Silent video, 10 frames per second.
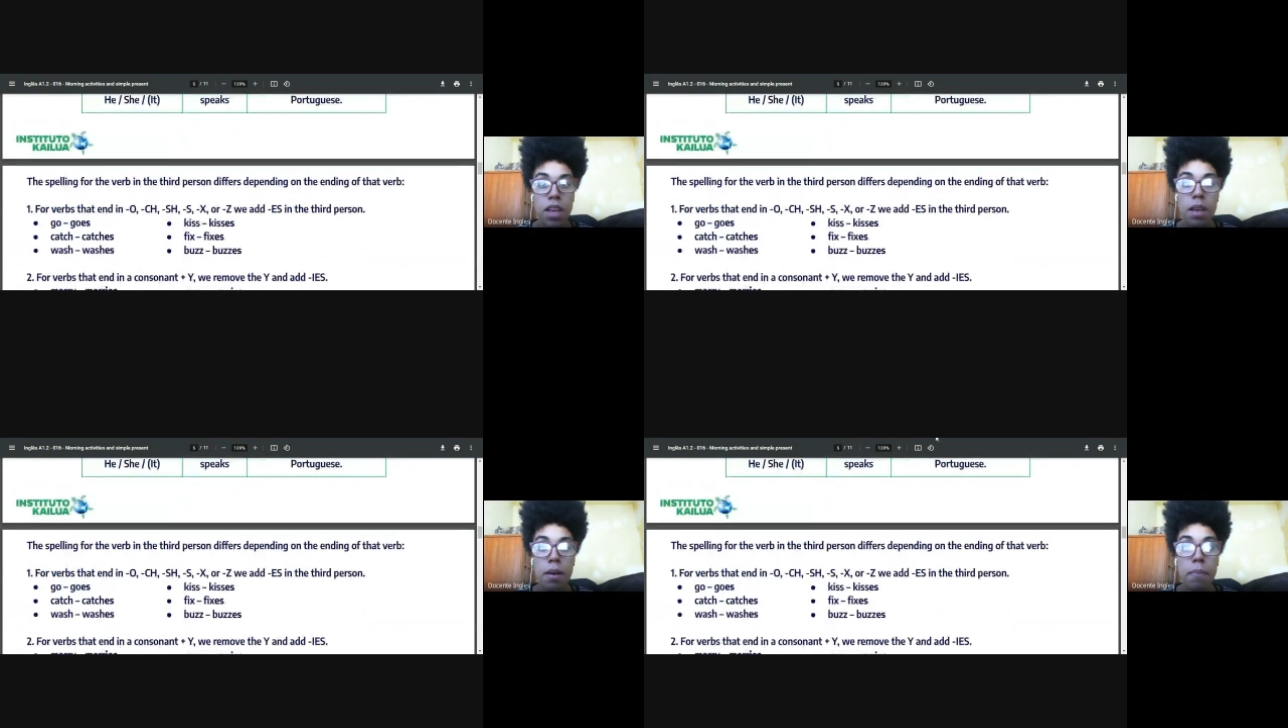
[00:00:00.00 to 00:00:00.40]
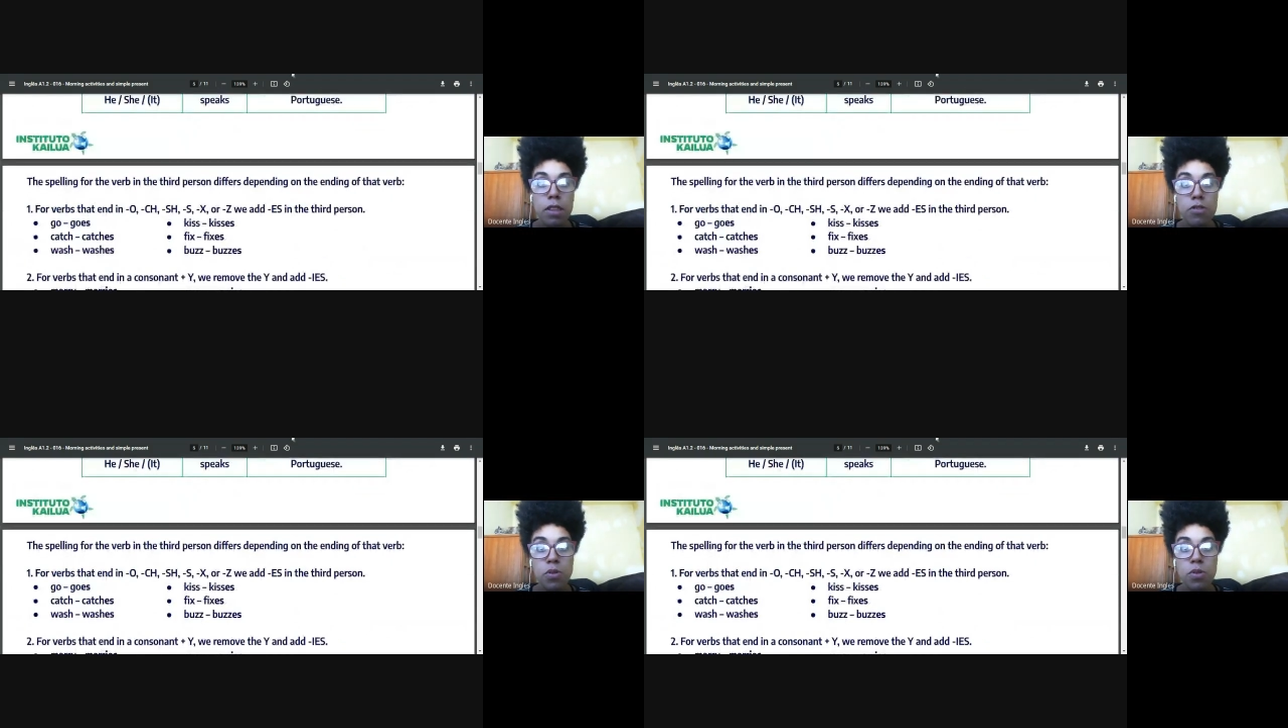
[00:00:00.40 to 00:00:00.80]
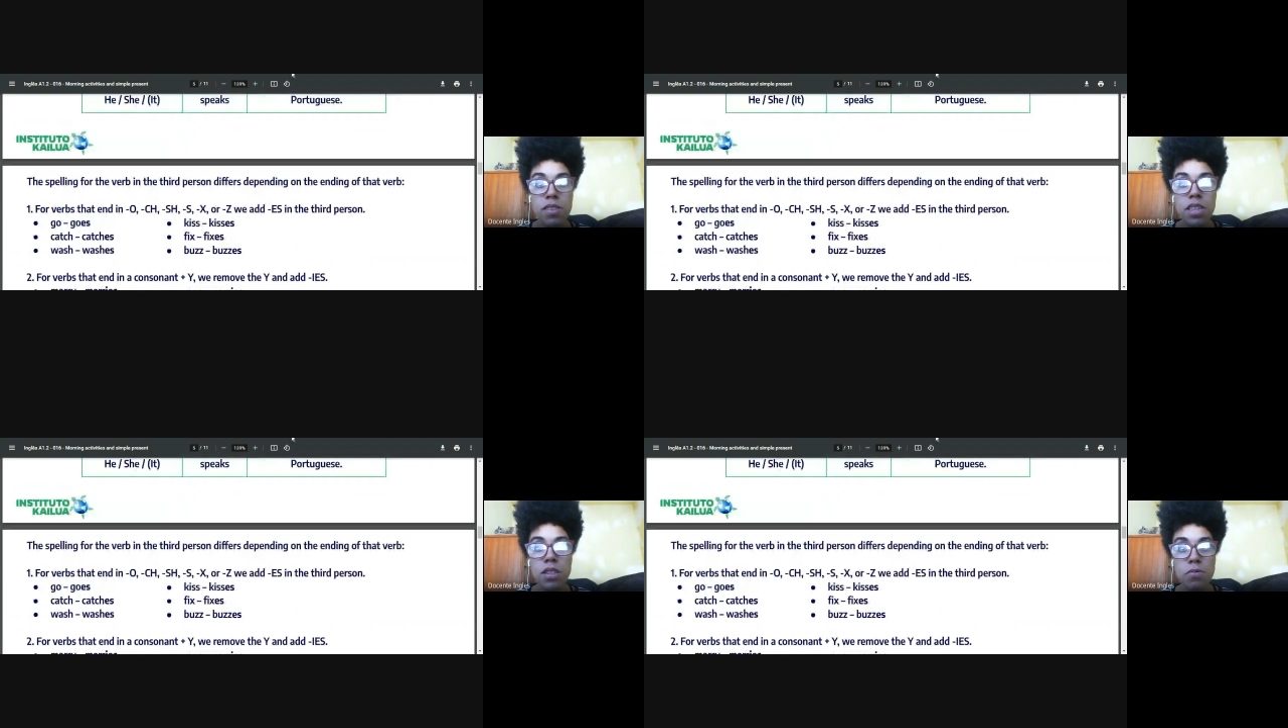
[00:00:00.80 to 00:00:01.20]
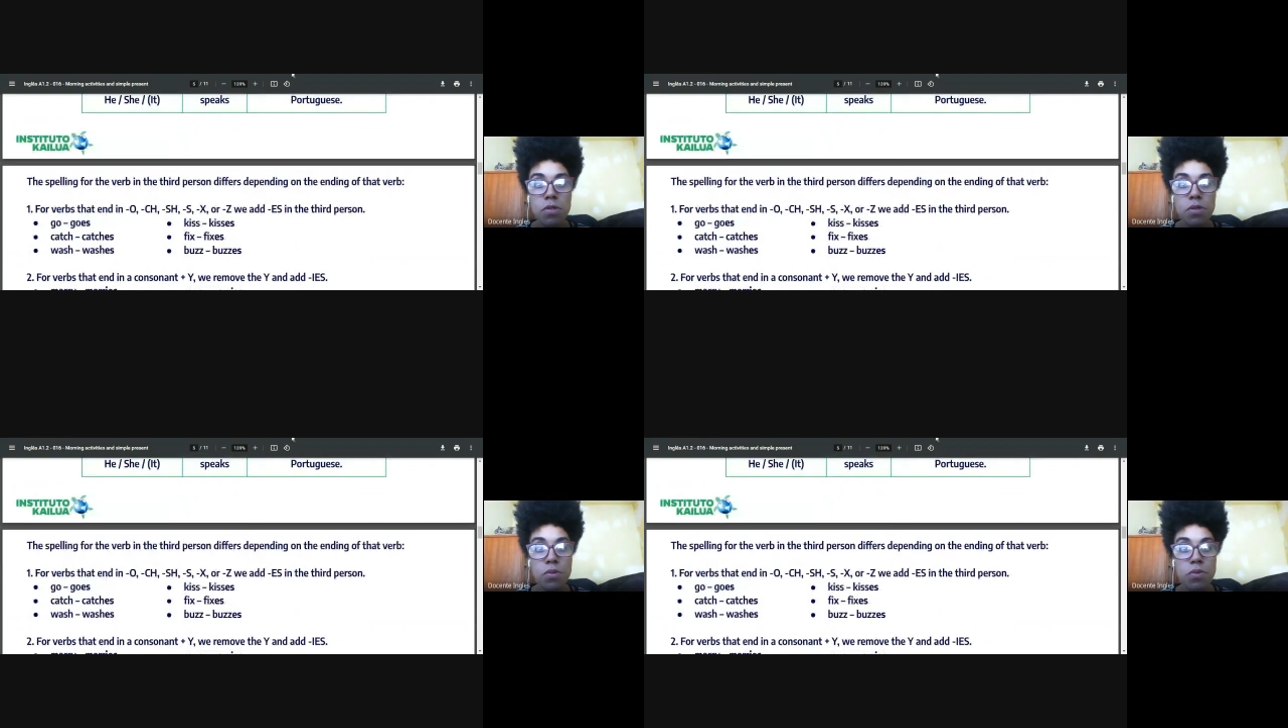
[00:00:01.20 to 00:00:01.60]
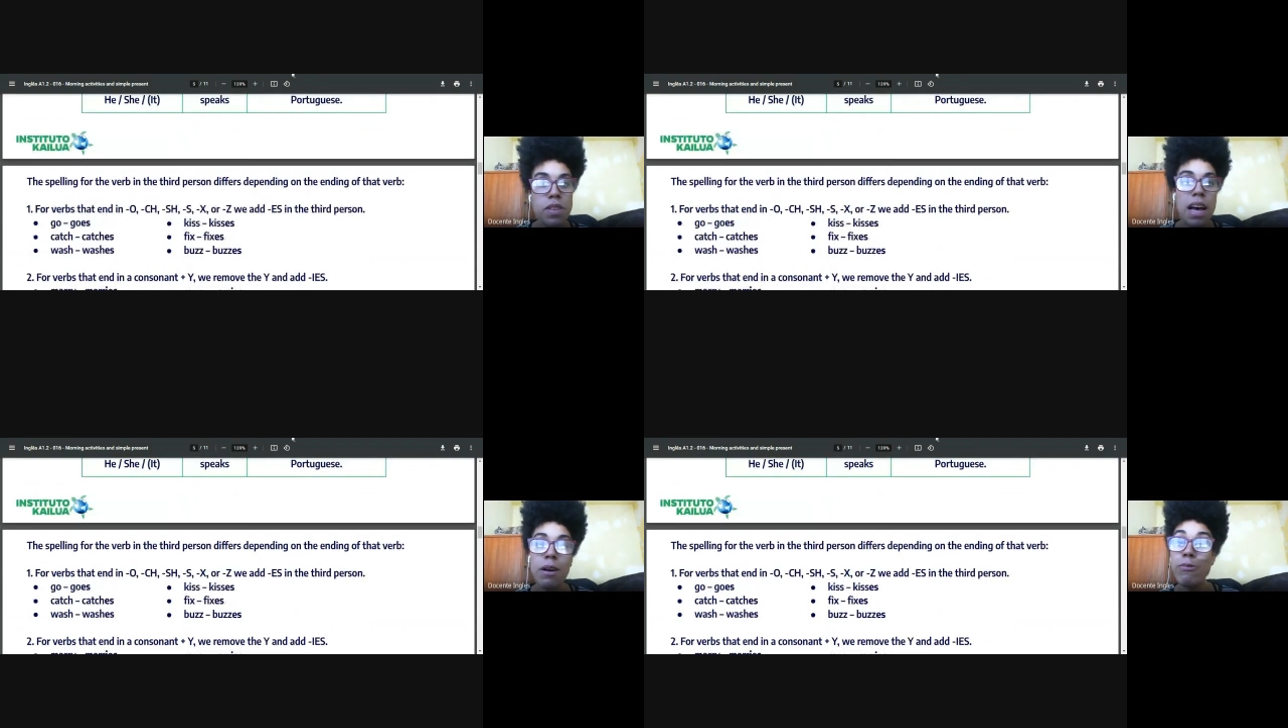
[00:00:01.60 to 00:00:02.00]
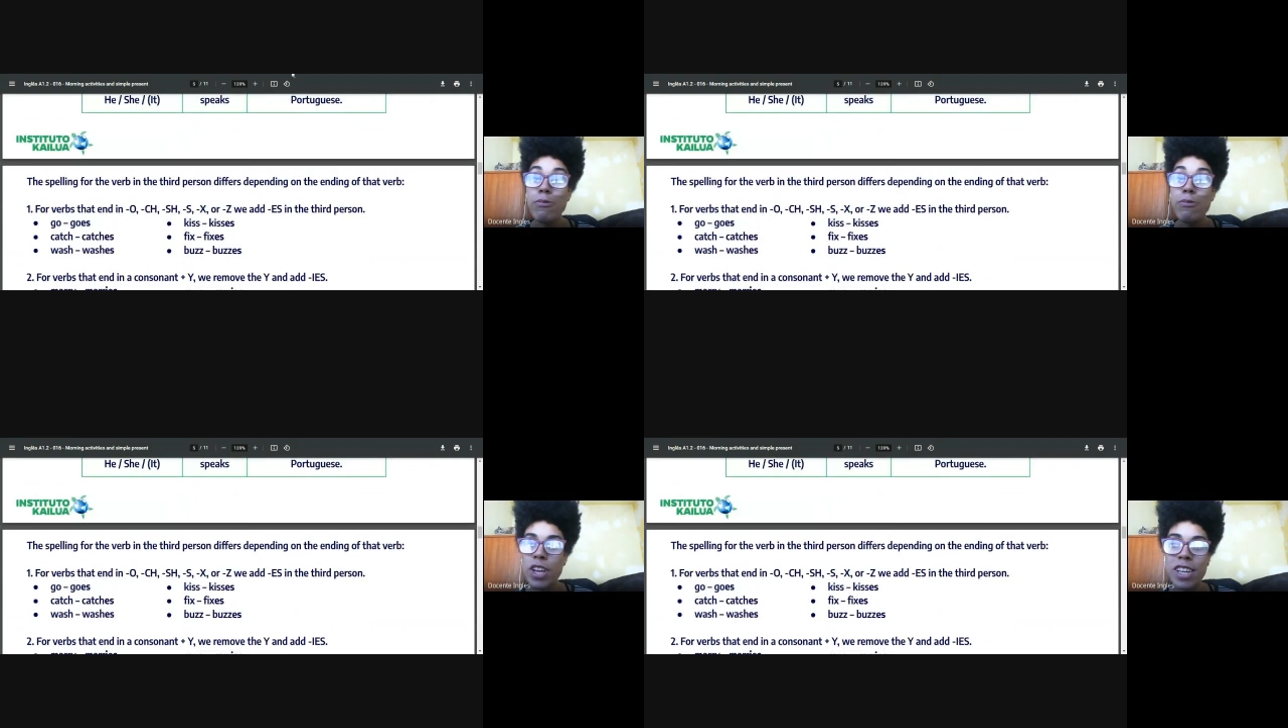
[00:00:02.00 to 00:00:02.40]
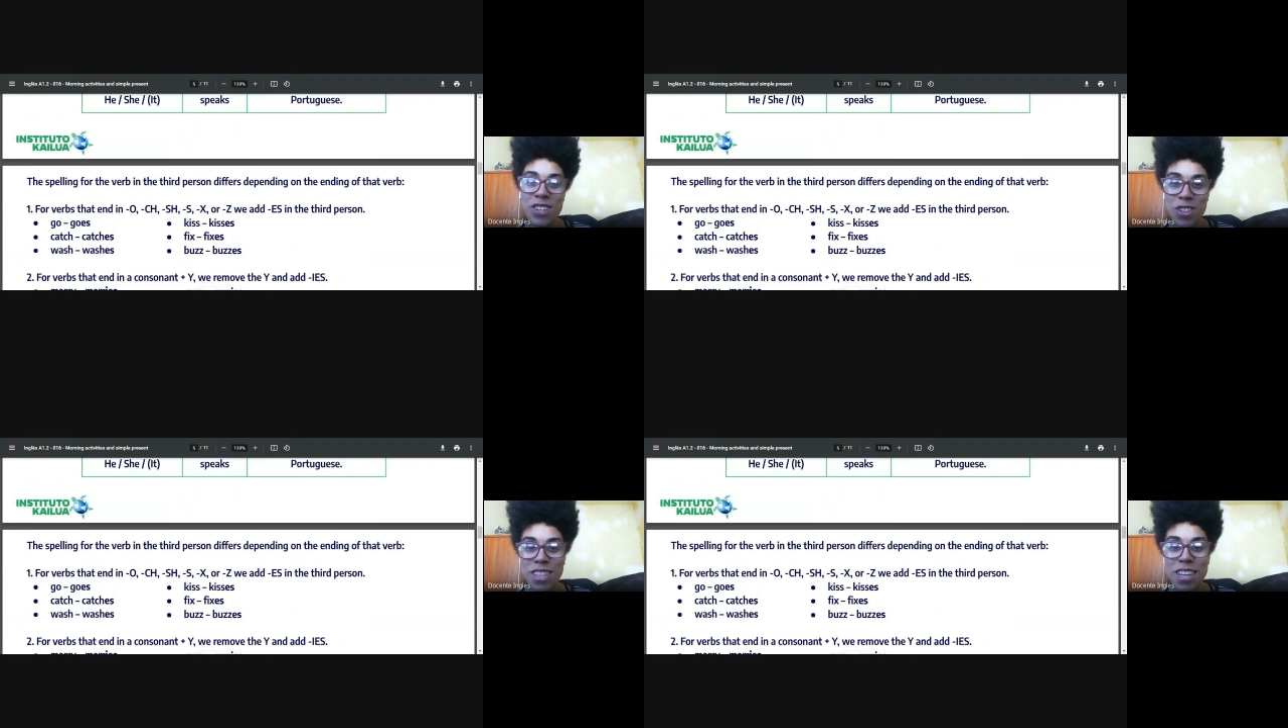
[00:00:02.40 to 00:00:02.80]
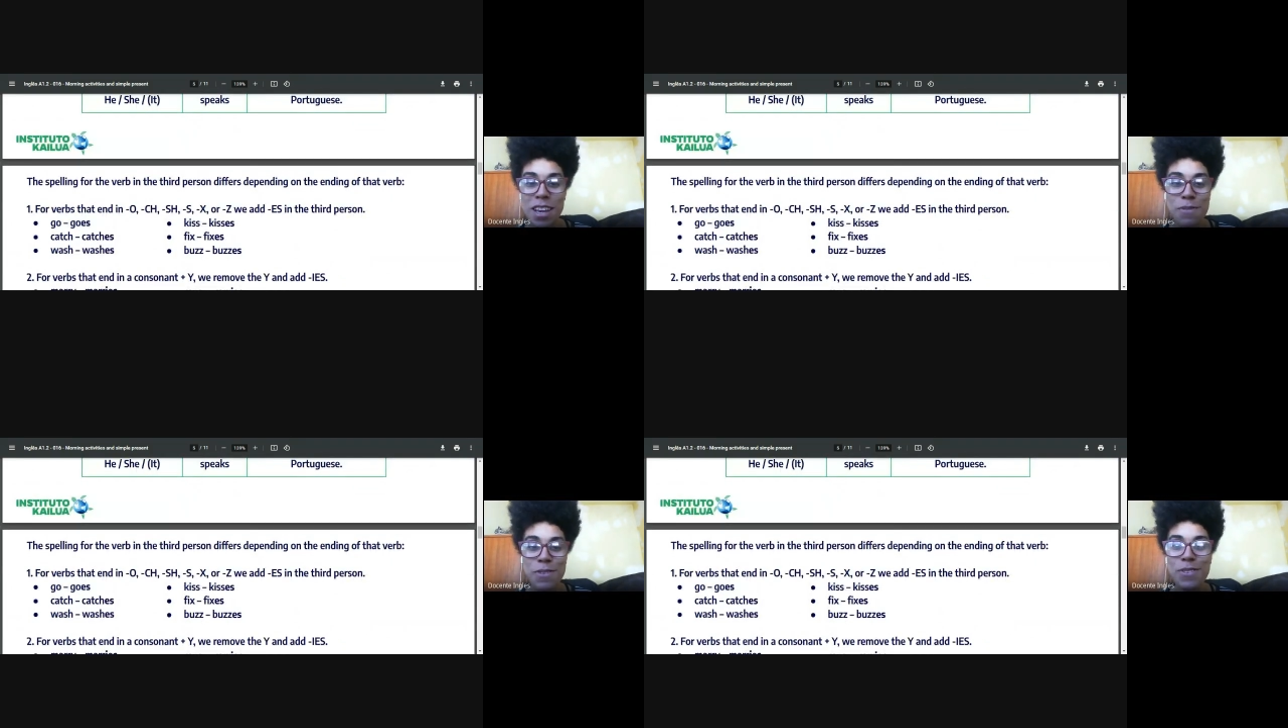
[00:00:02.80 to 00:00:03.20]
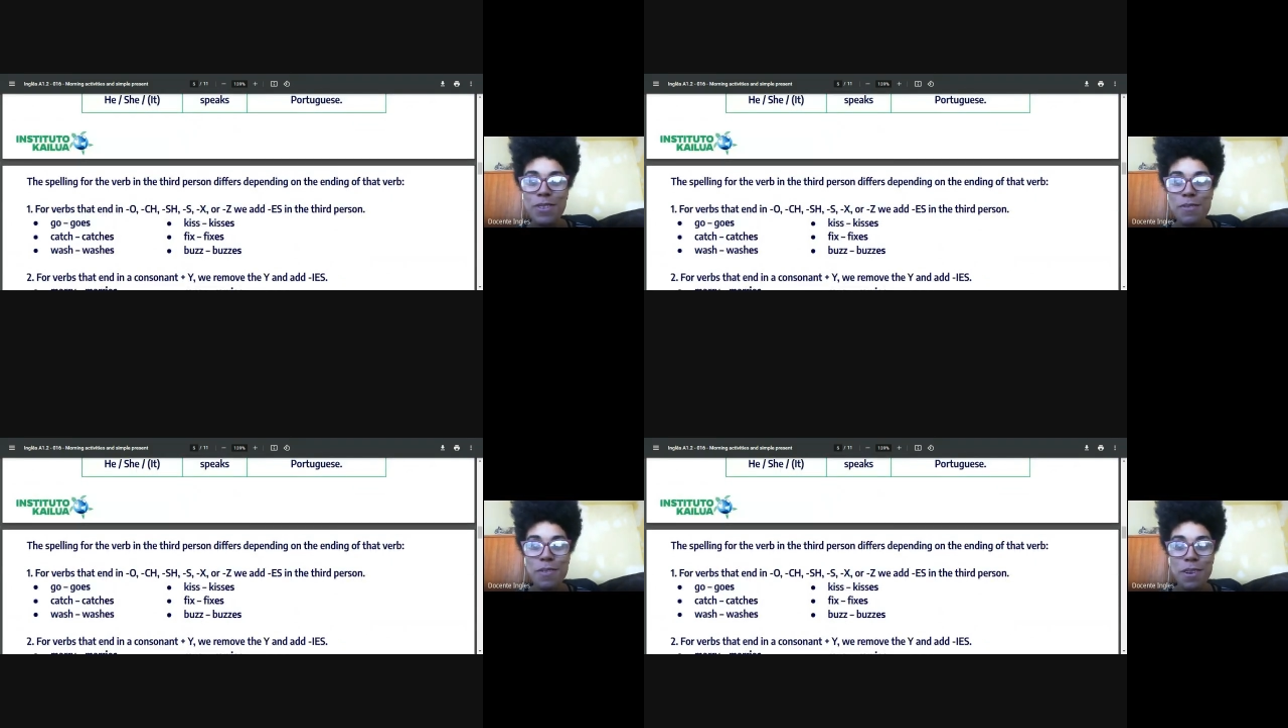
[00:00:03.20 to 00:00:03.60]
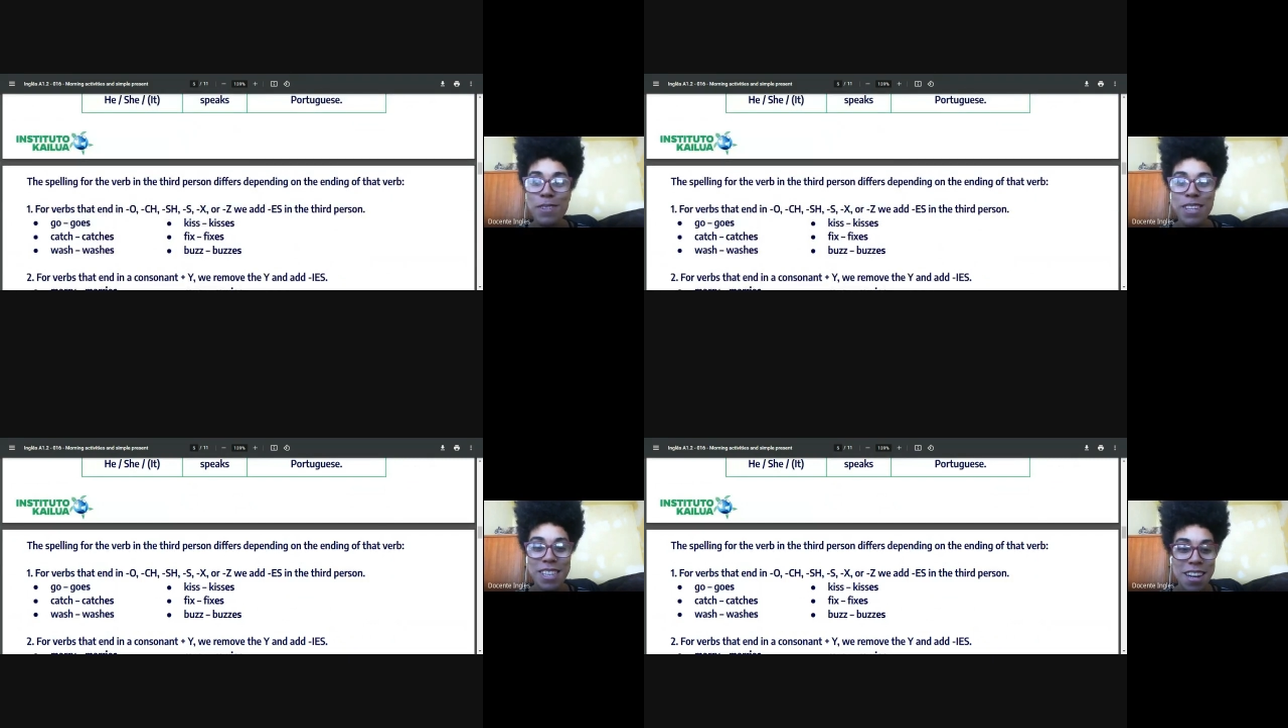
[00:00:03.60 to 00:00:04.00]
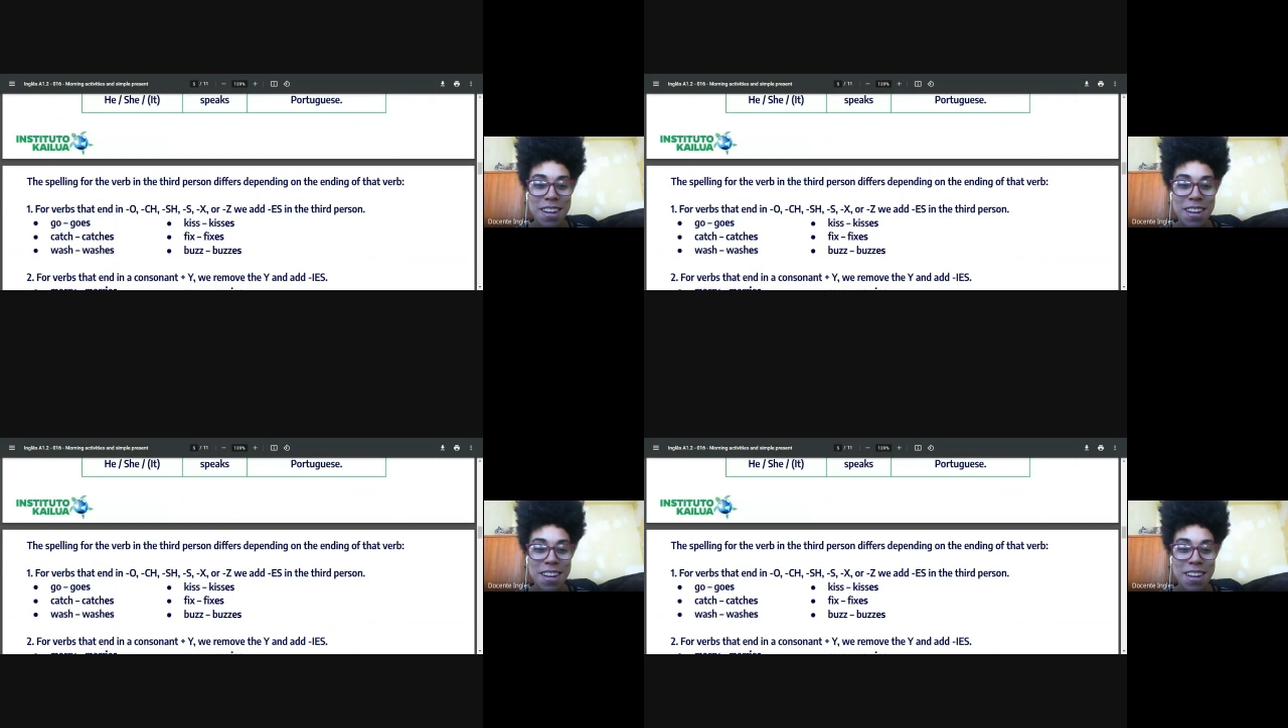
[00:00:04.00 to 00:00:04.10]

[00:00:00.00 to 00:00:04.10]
But to see the rules, I will change tables one more time,